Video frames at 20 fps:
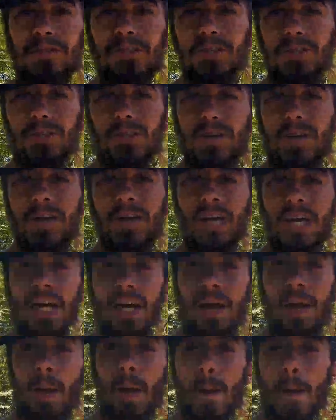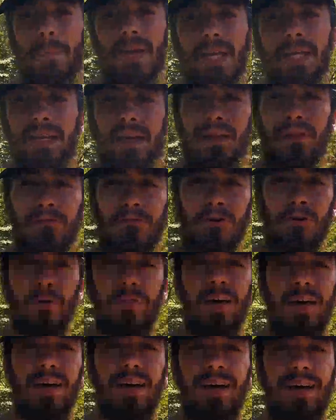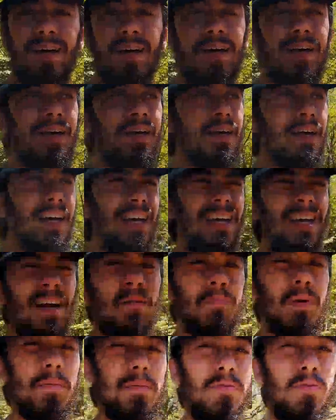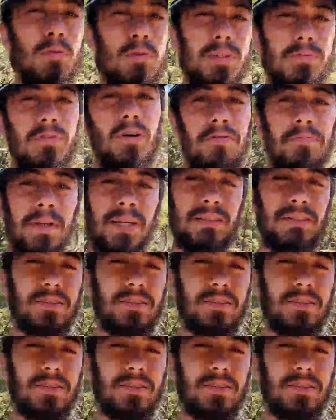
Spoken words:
just peeking through there. Maybe 45 minutes